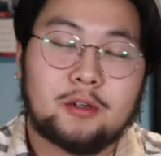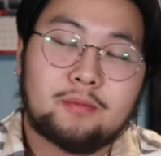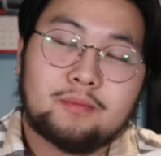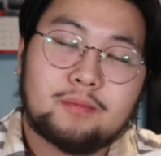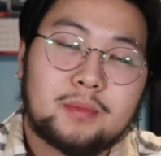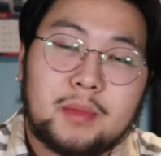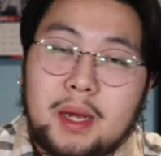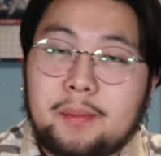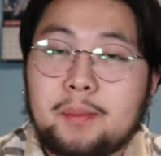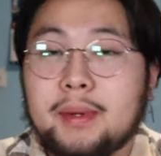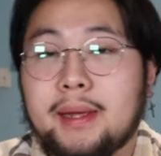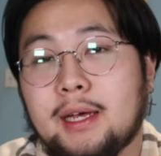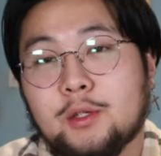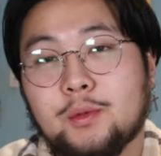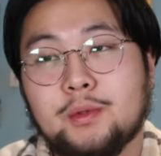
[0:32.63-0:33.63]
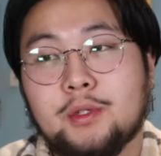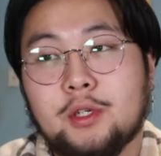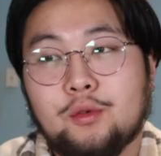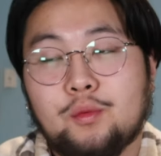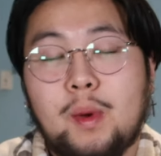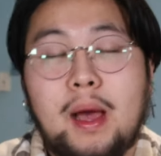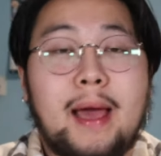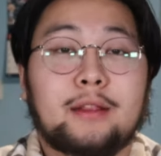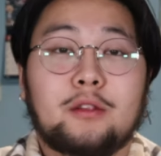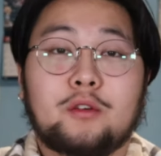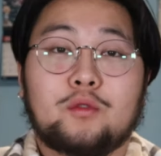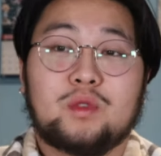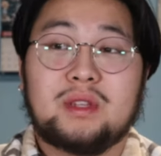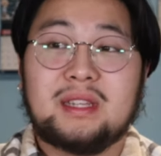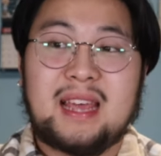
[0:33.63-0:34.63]
I'm going to be honest with you, I don't really
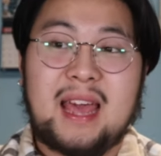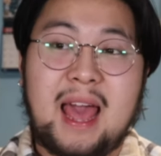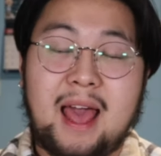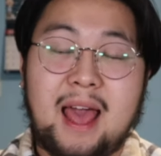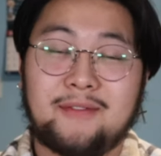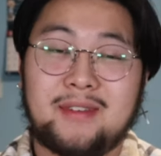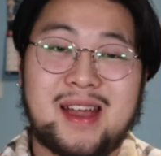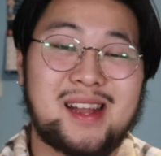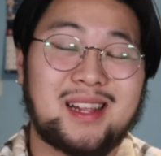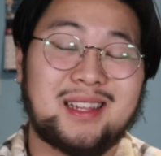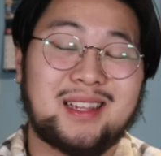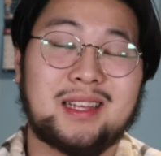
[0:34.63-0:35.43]
have anything